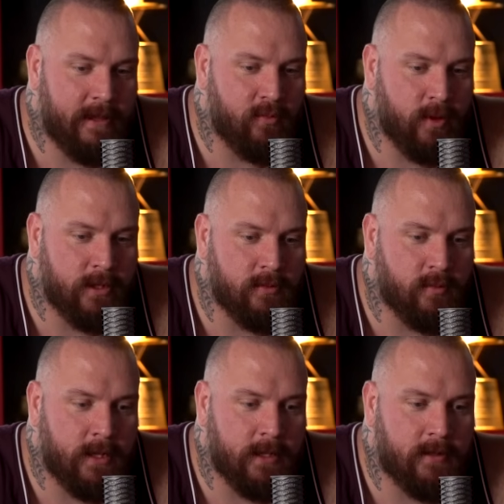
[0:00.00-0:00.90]
then where you
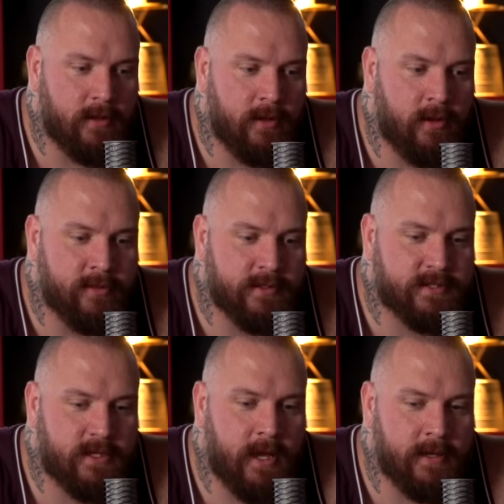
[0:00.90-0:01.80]
were like, oh,
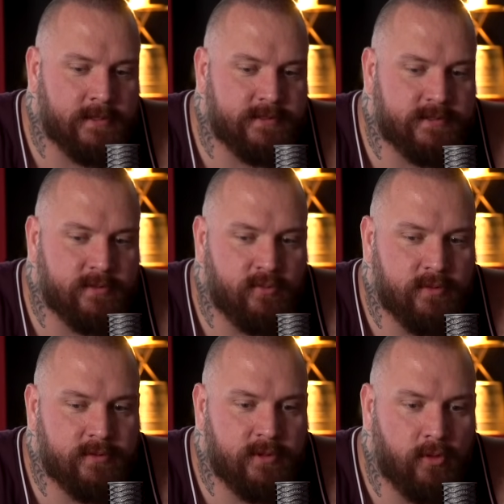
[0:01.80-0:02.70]
this guy is
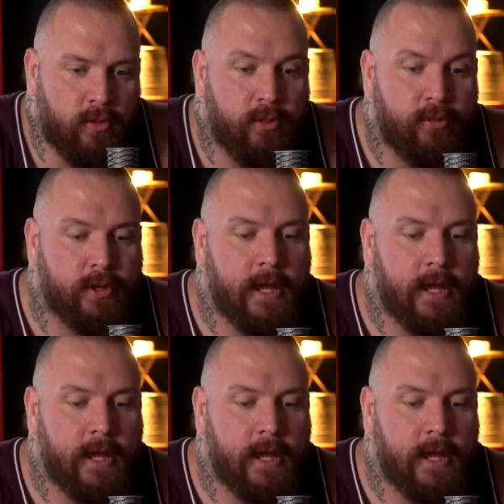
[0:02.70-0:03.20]
the